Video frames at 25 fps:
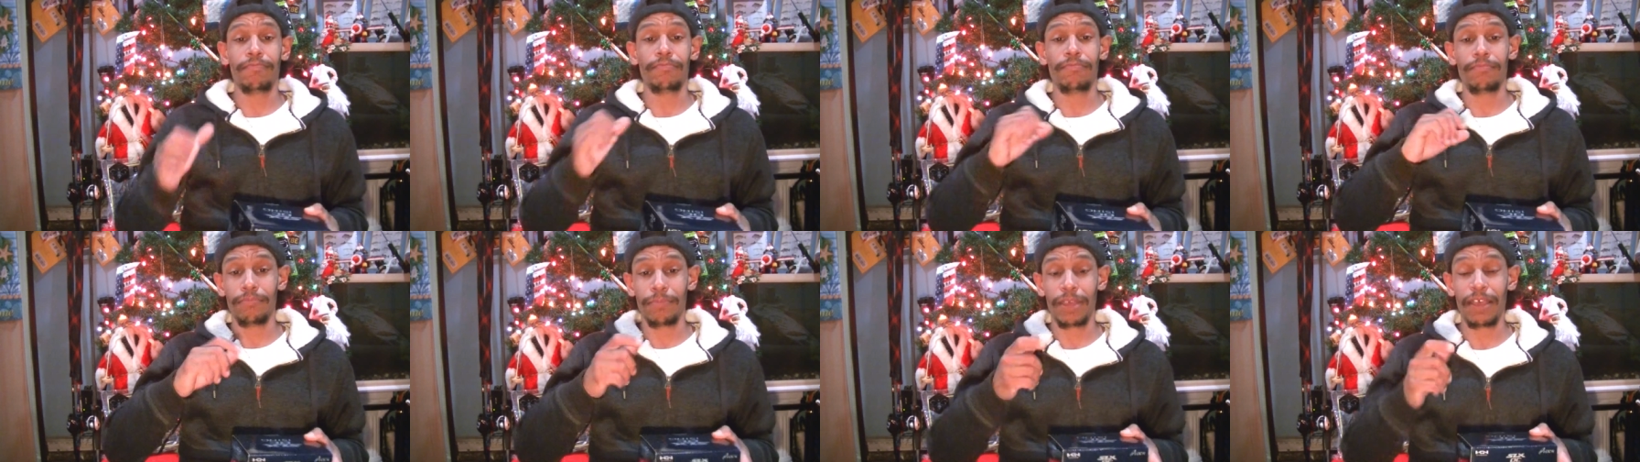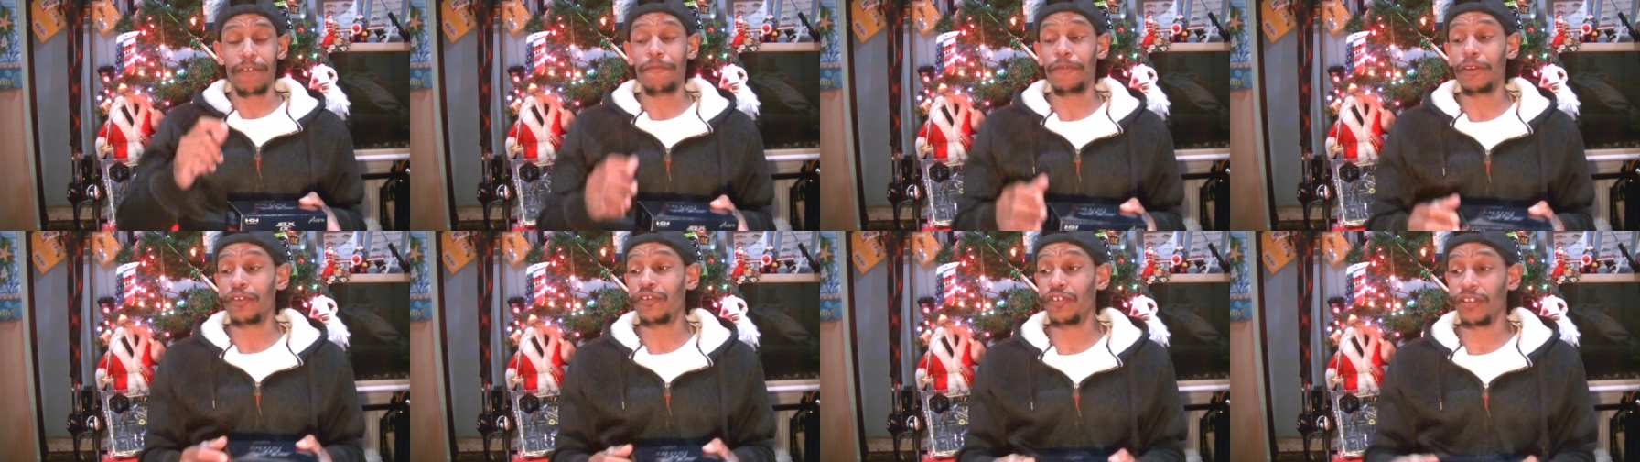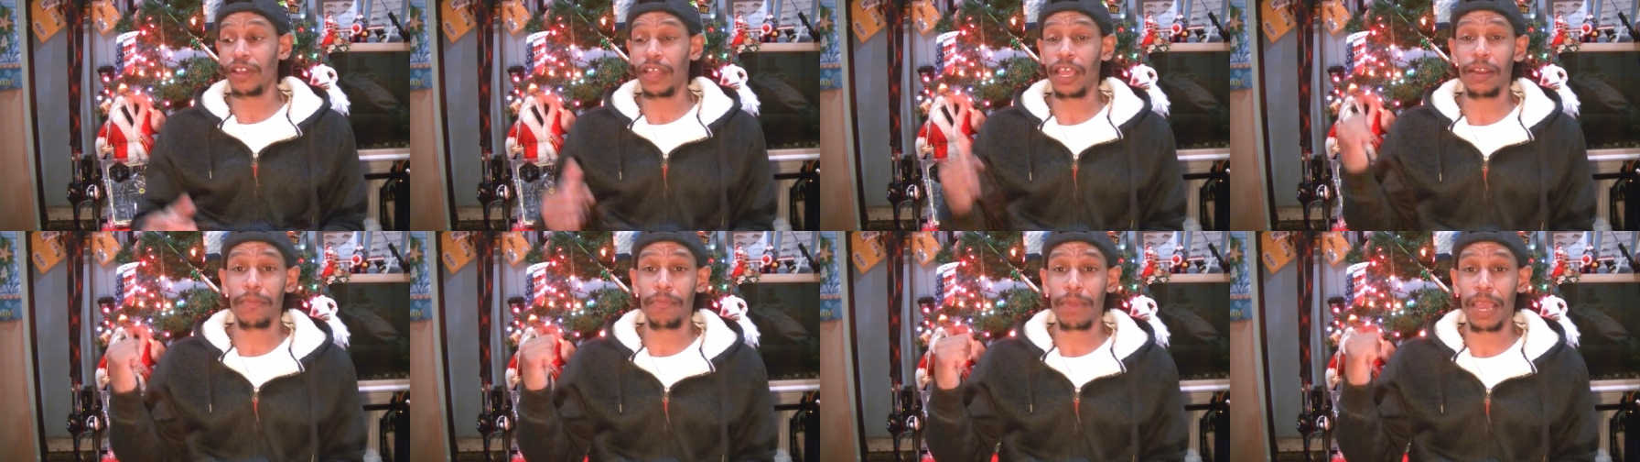my fishing
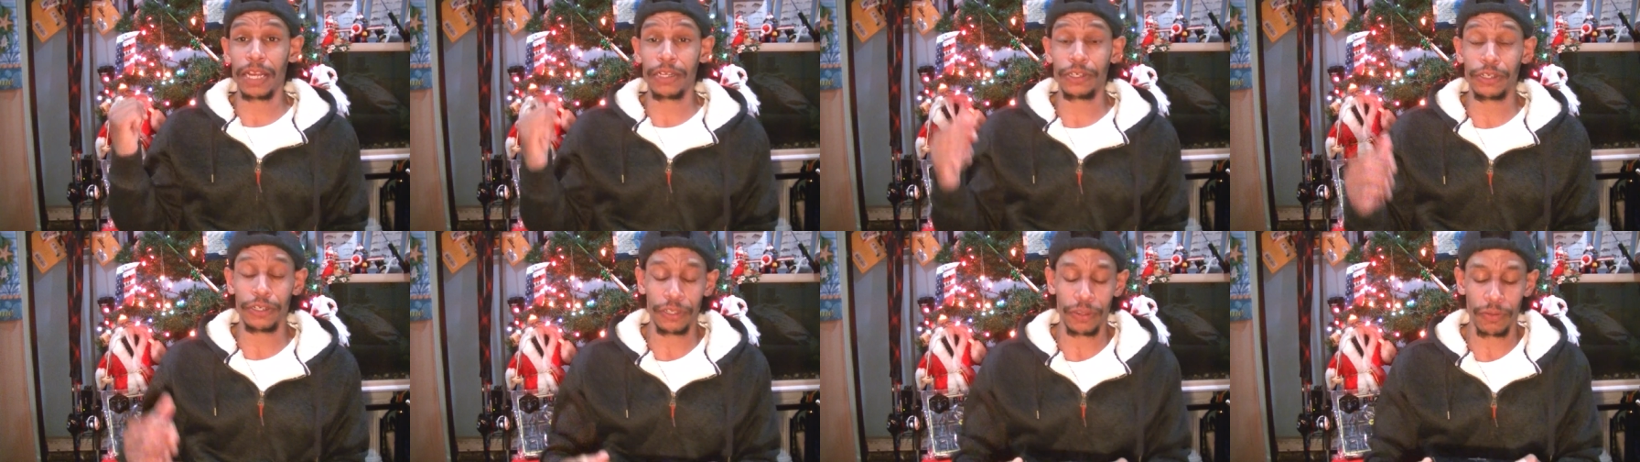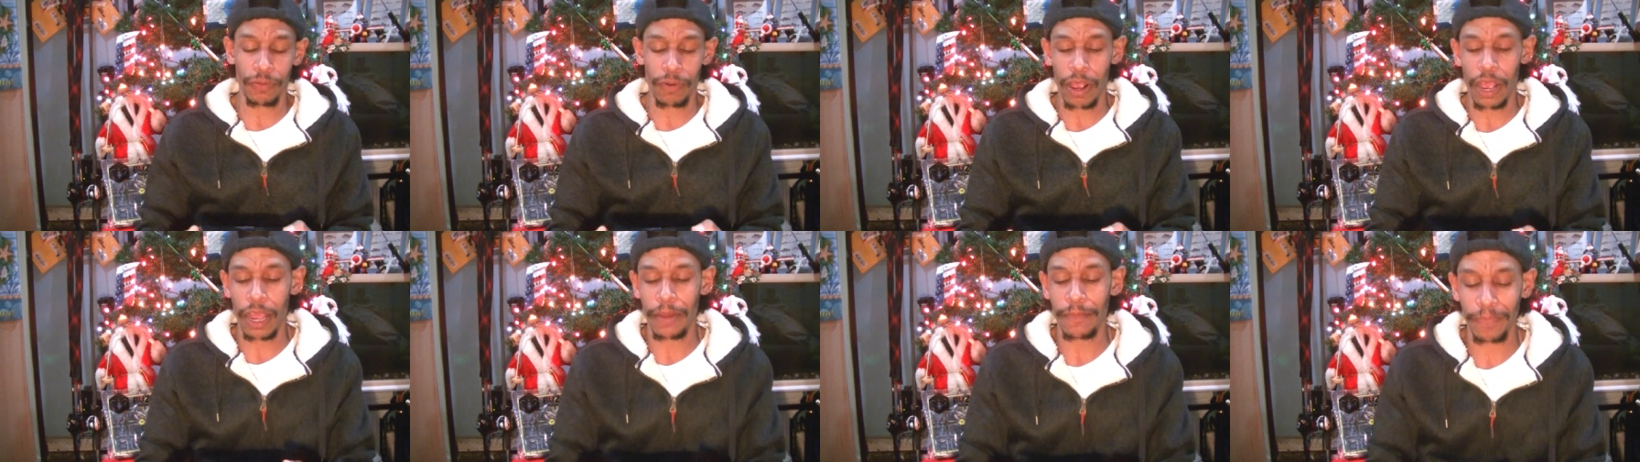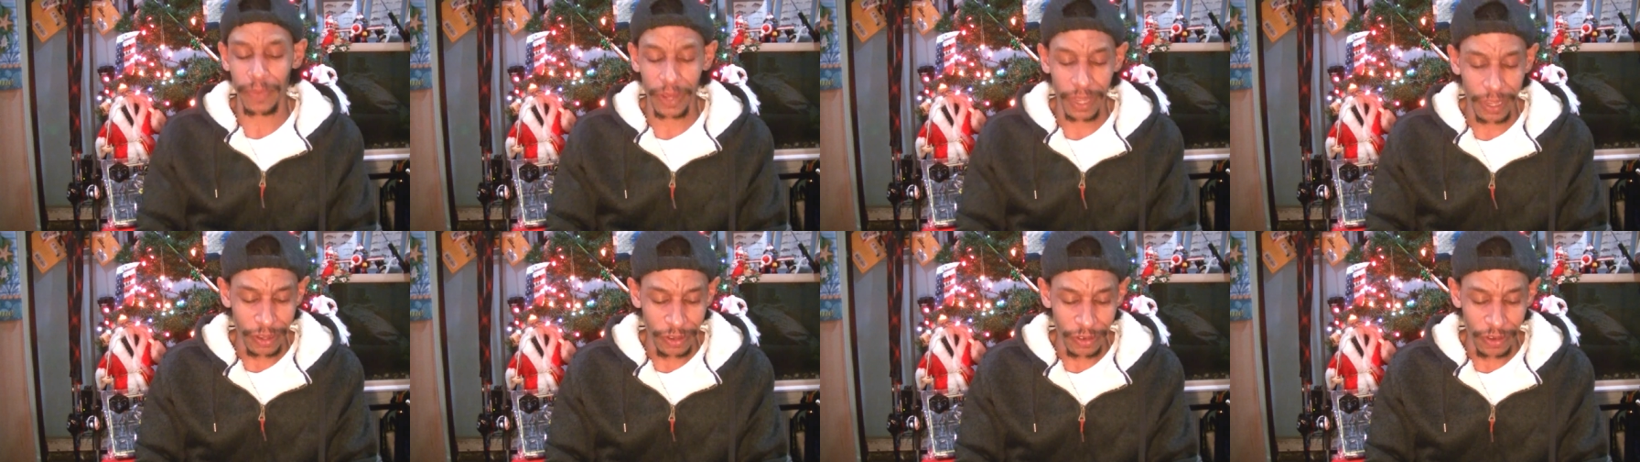line matches the rod.
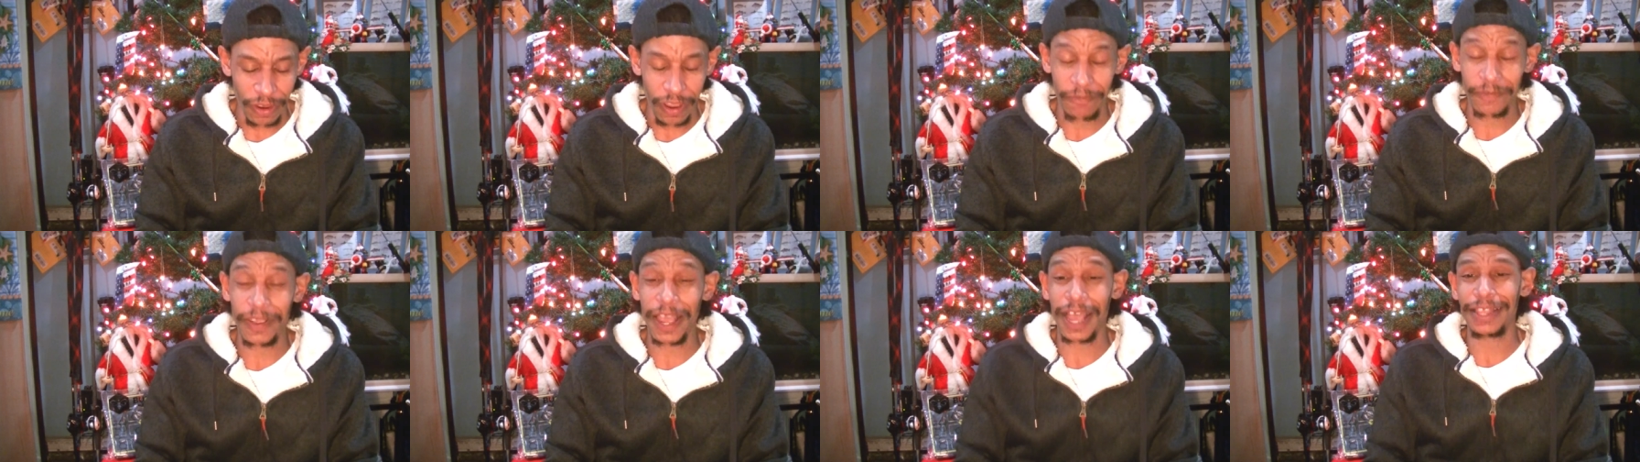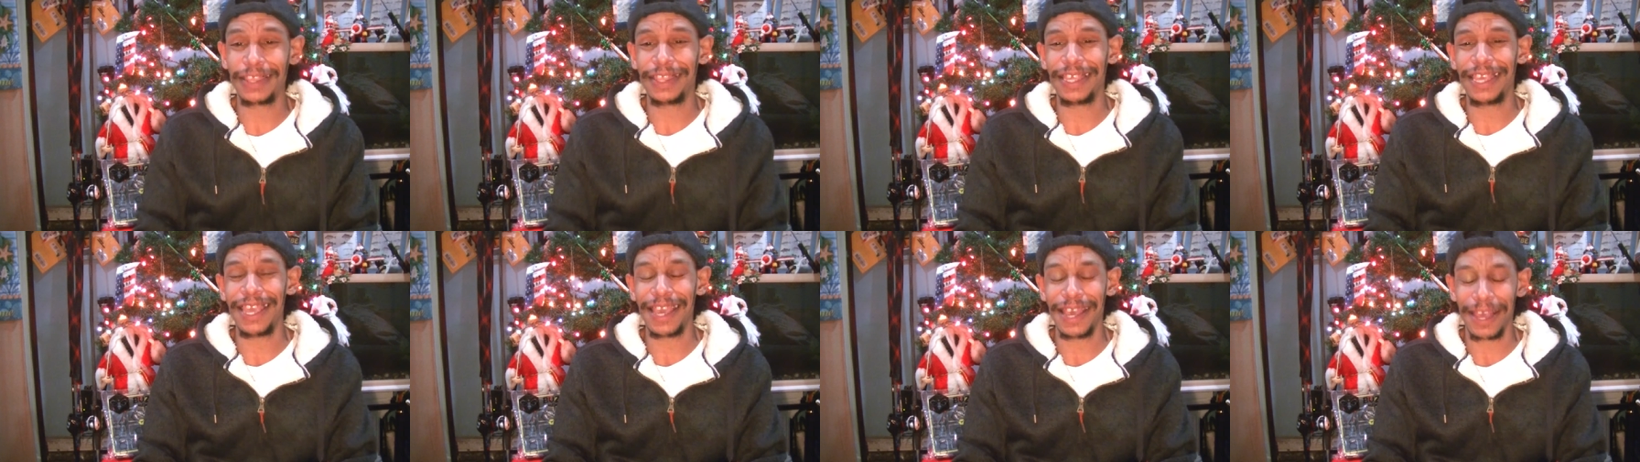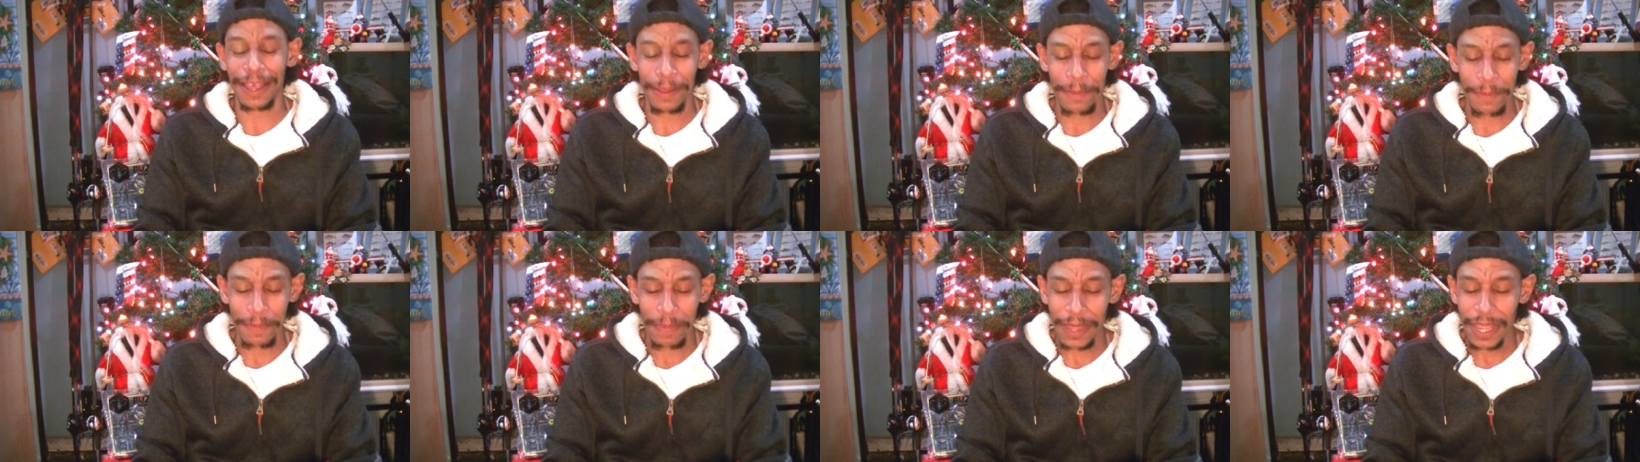So I've got the, uh,